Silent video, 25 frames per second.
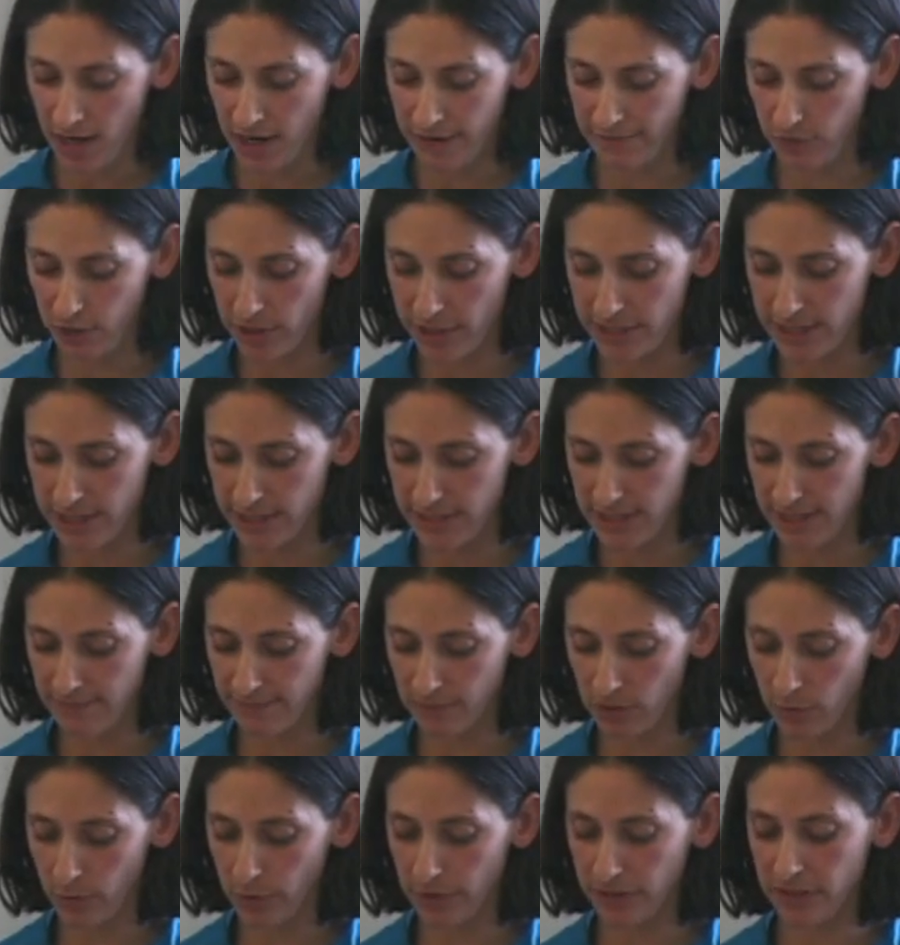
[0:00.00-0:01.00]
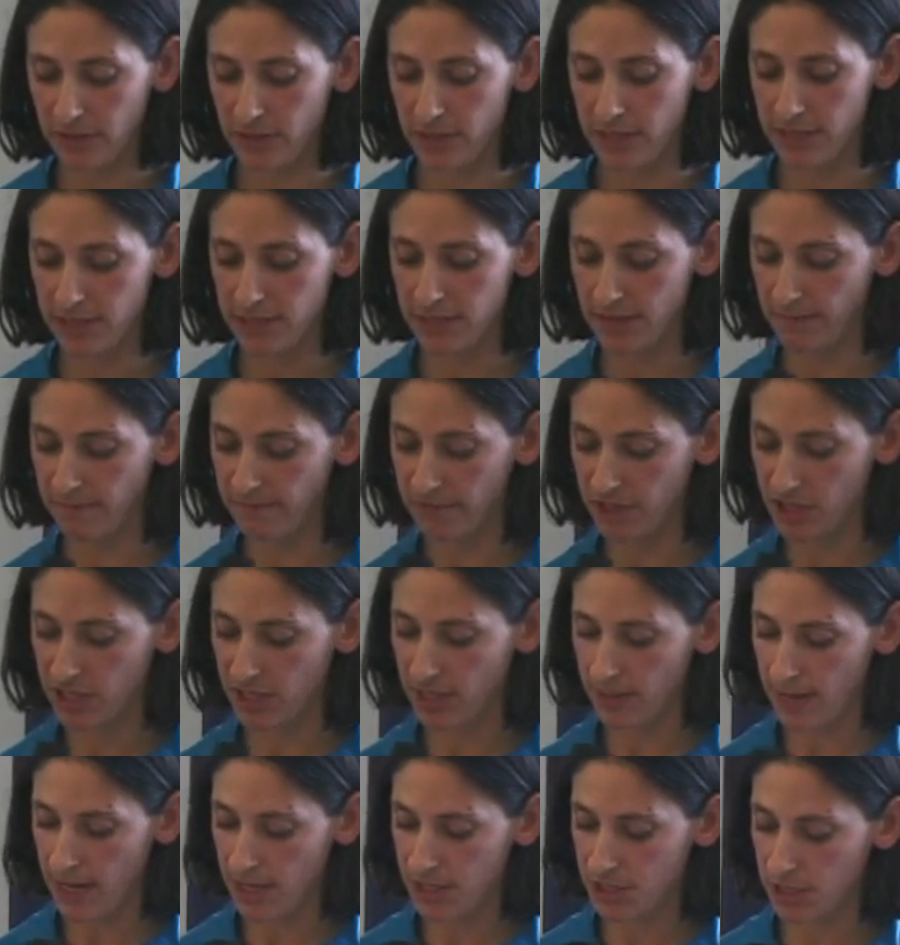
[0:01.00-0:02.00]
I've worked at several wilderness and
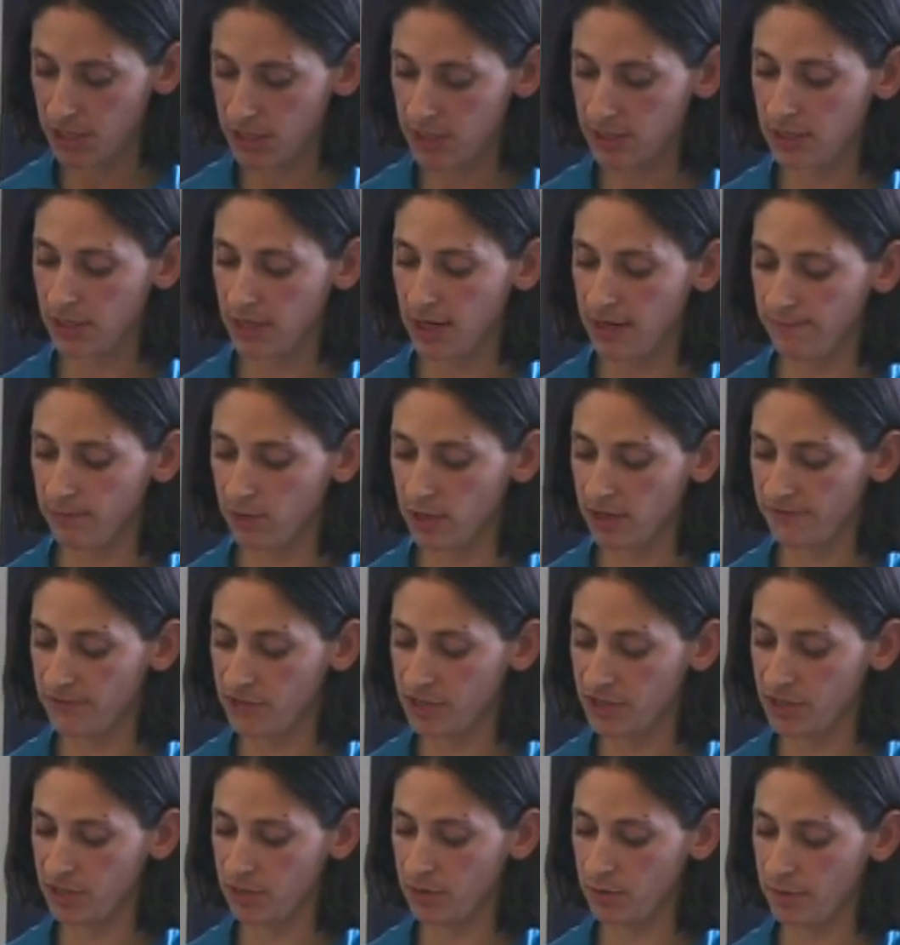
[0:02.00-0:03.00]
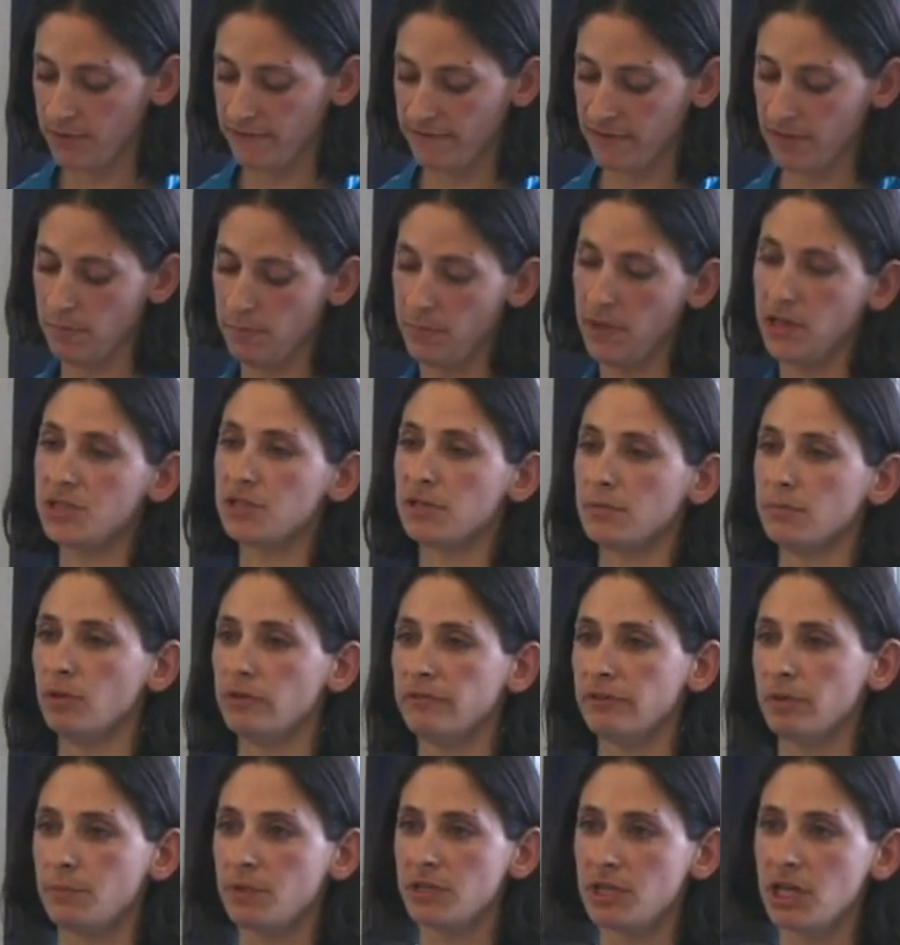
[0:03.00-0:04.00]
fishing lodges. I've worked for 2 of the major
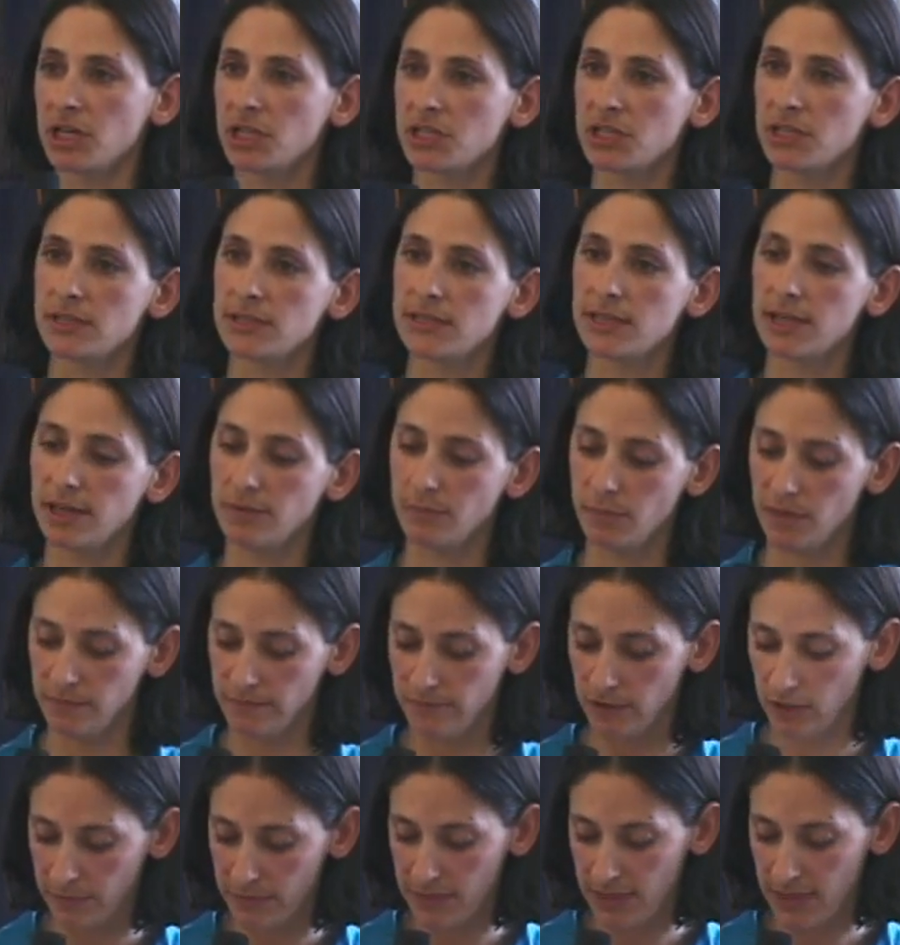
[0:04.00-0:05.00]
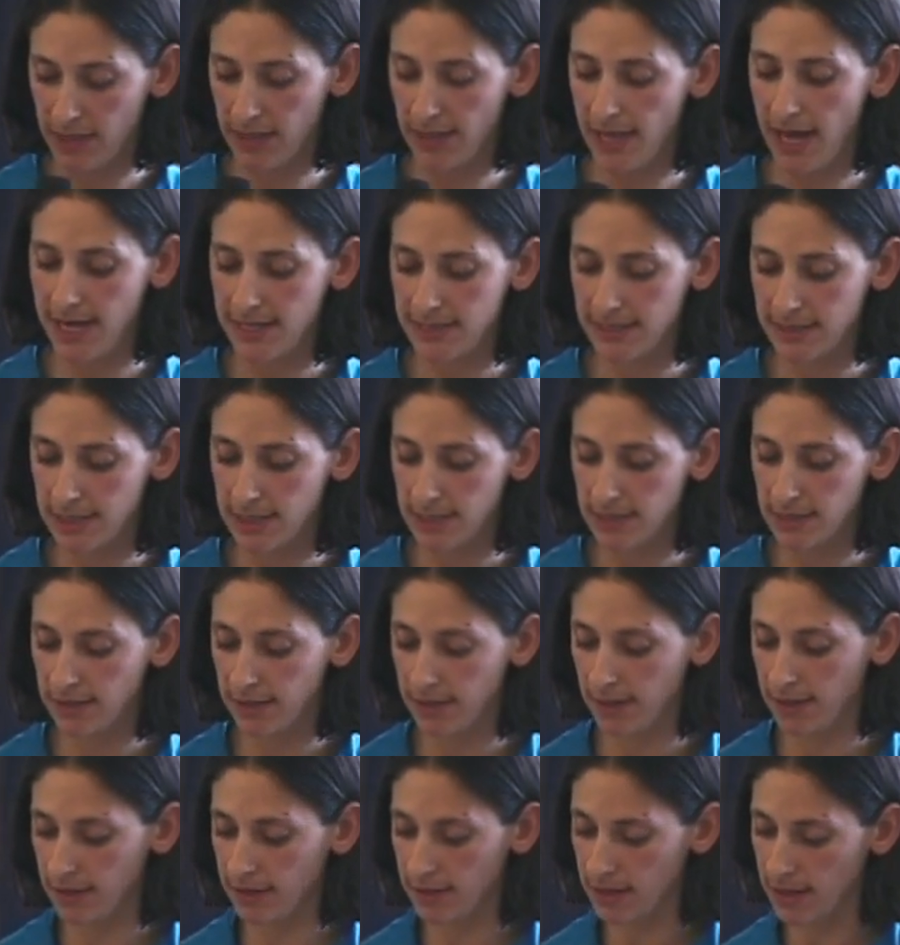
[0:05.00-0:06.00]
movie productions that have been filmed in
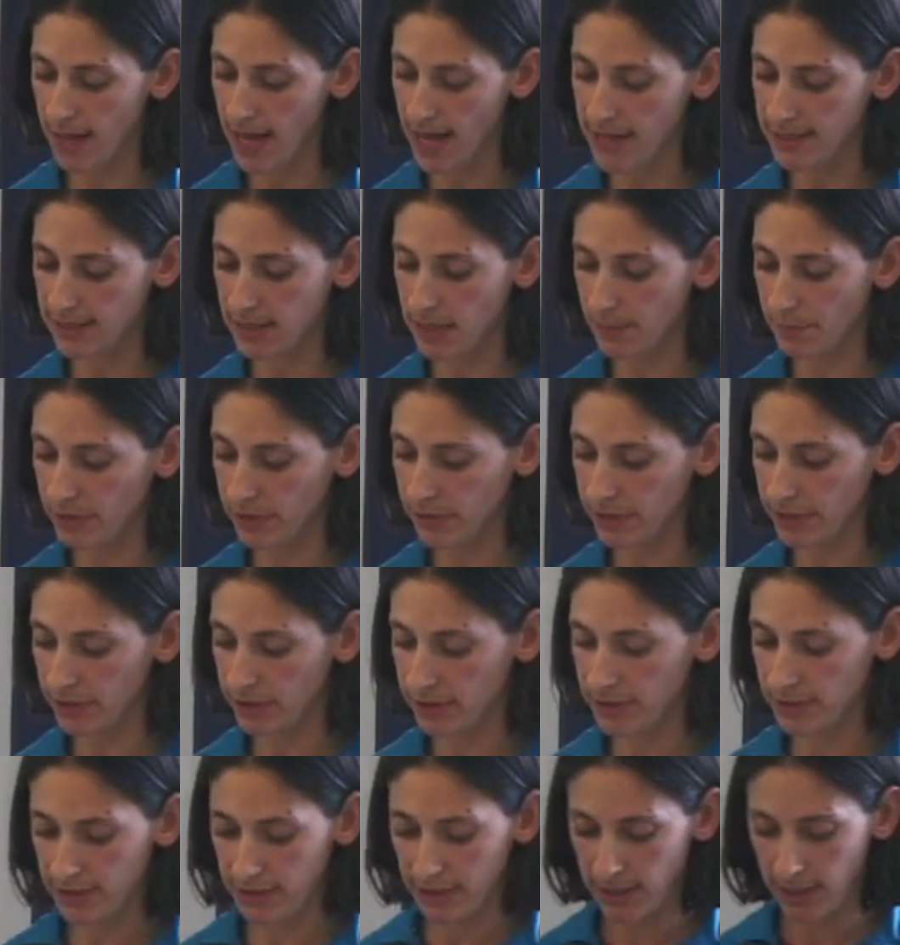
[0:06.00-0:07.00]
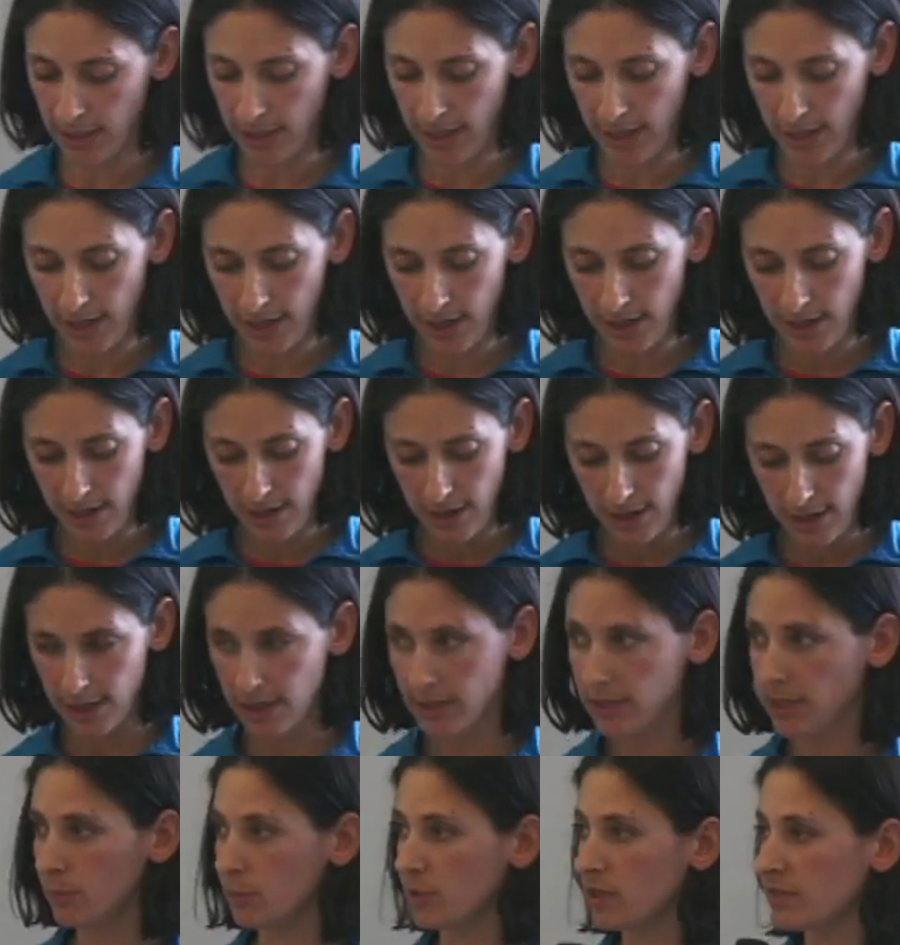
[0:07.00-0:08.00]
Alaska in the last couple of years.
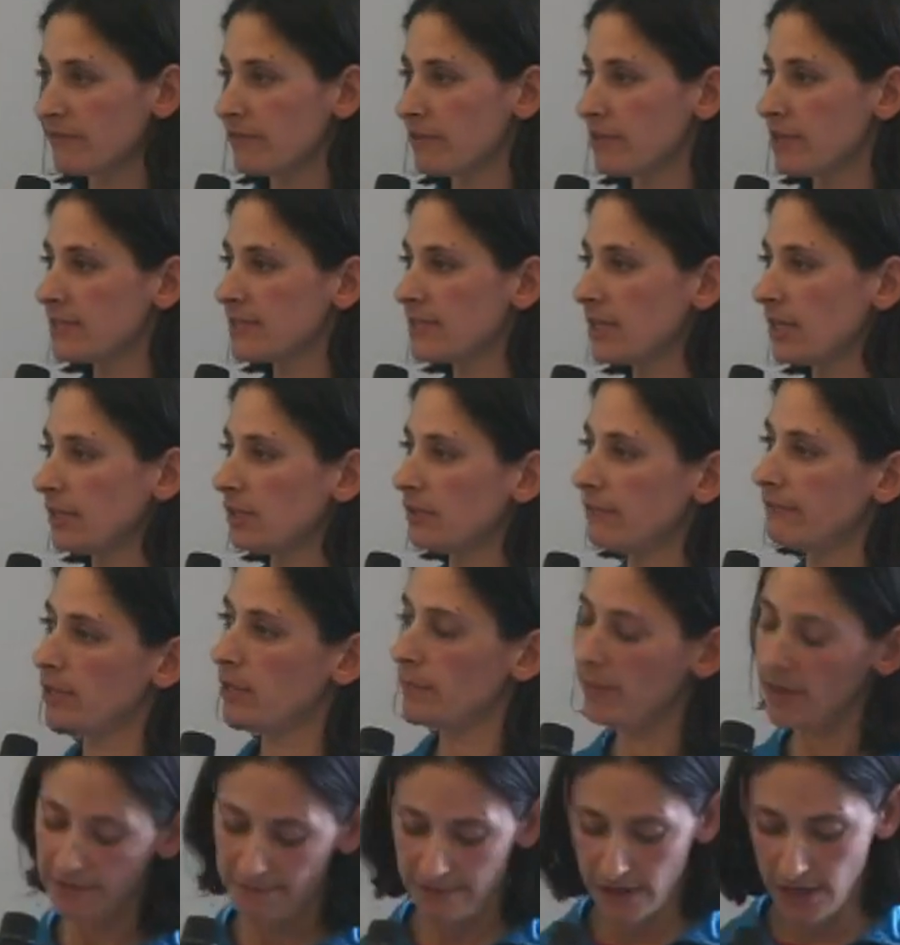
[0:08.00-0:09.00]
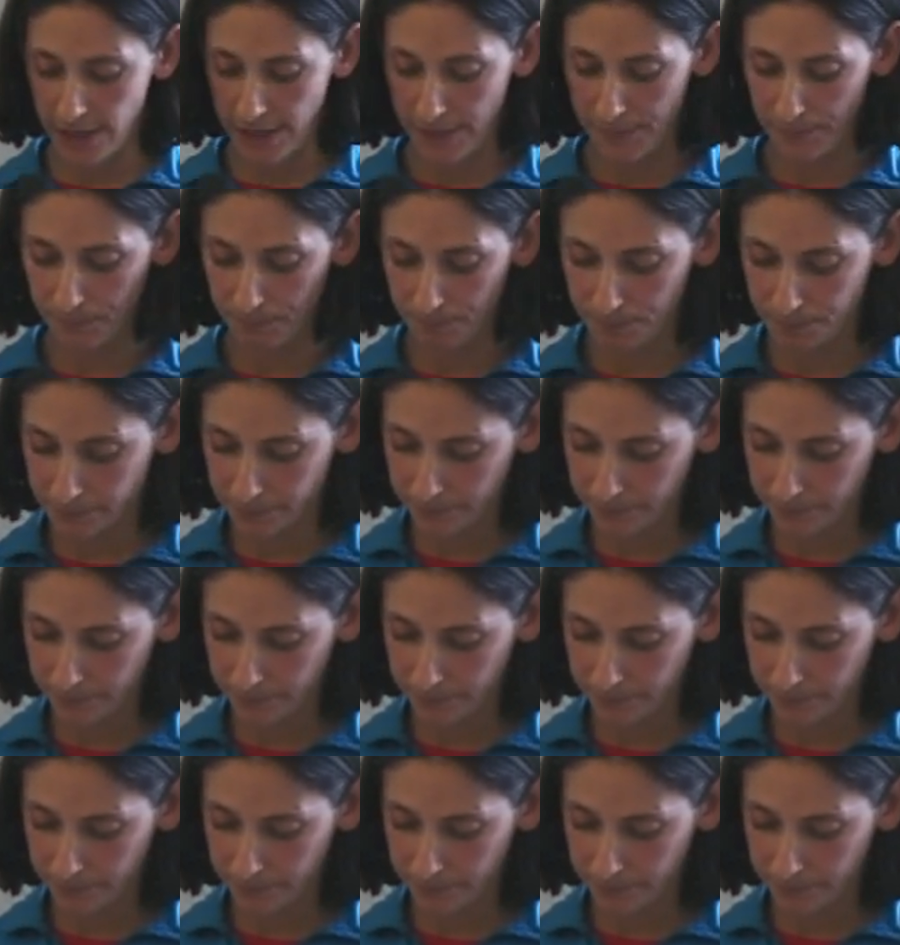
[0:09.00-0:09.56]
And I worked for the Seldovia Bay Ferry.